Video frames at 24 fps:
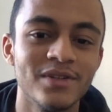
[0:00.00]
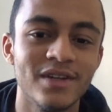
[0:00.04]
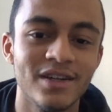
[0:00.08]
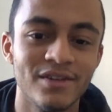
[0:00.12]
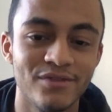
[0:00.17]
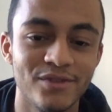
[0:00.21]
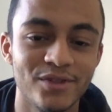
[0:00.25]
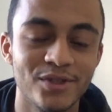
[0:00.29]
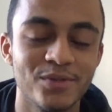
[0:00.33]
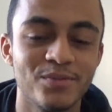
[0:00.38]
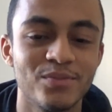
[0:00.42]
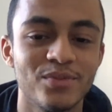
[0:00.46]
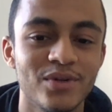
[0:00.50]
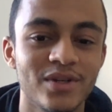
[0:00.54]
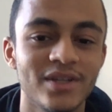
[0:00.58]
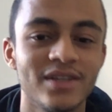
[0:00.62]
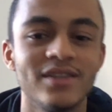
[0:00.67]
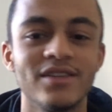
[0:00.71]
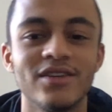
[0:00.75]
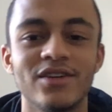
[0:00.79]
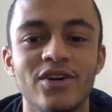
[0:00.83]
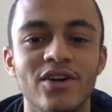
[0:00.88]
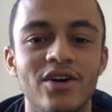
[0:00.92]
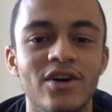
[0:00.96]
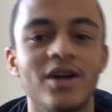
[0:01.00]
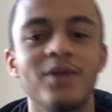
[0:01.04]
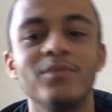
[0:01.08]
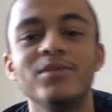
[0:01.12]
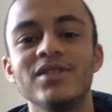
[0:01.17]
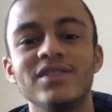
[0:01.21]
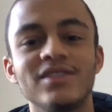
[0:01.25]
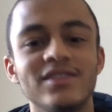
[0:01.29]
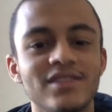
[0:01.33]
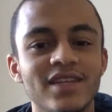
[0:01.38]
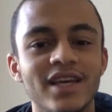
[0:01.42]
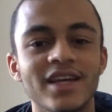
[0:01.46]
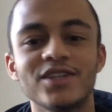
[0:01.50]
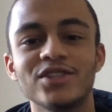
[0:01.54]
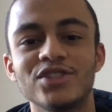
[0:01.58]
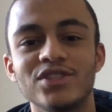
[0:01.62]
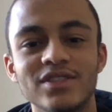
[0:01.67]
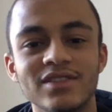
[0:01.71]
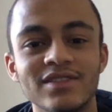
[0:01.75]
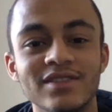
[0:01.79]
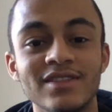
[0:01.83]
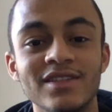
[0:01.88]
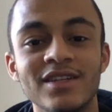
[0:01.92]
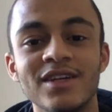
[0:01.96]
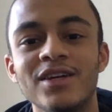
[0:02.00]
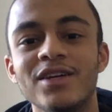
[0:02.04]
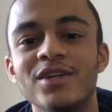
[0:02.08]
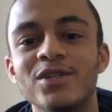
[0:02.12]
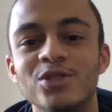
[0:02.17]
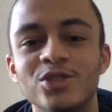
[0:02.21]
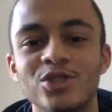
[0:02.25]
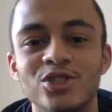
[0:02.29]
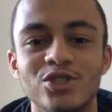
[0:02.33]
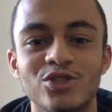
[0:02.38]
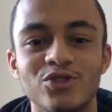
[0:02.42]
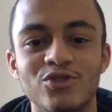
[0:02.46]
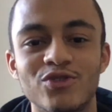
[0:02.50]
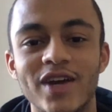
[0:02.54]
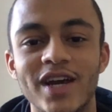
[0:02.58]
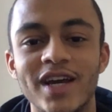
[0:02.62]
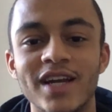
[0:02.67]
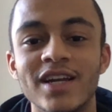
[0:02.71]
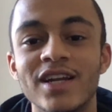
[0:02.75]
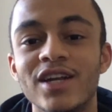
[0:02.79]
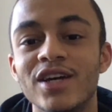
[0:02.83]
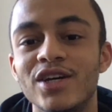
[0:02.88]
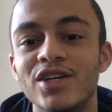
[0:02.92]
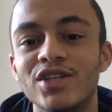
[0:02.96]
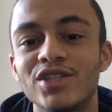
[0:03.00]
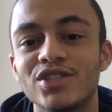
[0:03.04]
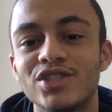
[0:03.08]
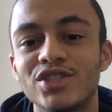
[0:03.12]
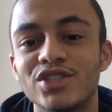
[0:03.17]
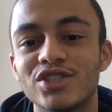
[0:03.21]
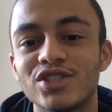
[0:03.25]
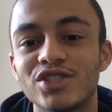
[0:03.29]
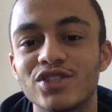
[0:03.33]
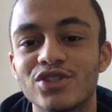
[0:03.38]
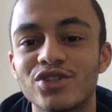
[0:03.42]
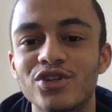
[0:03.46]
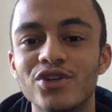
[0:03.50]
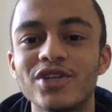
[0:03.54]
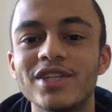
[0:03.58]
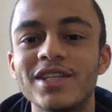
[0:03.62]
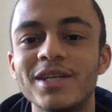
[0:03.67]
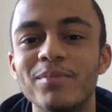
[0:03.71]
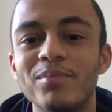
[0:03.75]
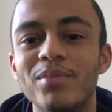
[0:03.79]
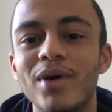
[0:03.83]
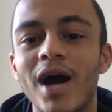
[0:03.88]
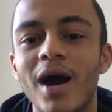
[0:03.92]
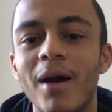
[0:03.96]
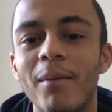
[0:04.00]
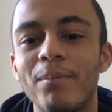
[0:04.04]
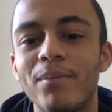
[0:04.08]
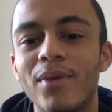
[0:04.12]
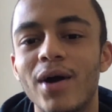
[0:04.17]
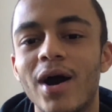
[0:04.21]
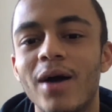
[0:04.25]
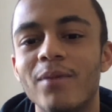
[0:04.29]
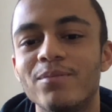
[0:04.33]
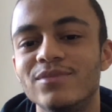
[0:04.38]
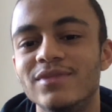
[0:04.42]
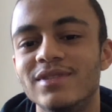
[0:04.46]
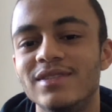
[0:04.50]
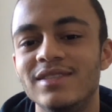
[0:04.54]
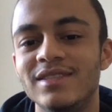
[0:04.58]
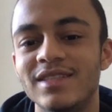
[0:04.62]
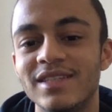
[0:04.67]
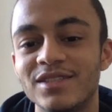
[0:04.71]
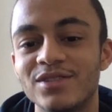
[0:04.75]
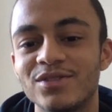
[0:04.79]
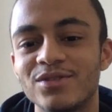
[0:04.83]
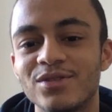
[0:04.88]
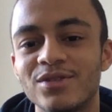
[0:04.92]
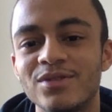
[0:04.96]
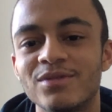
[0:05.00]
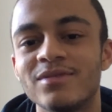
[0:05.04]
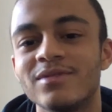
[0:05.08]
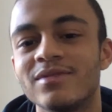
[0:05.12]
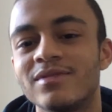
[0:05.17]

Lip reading: If you could put in the comment section, just write skirty pop pop dizzle.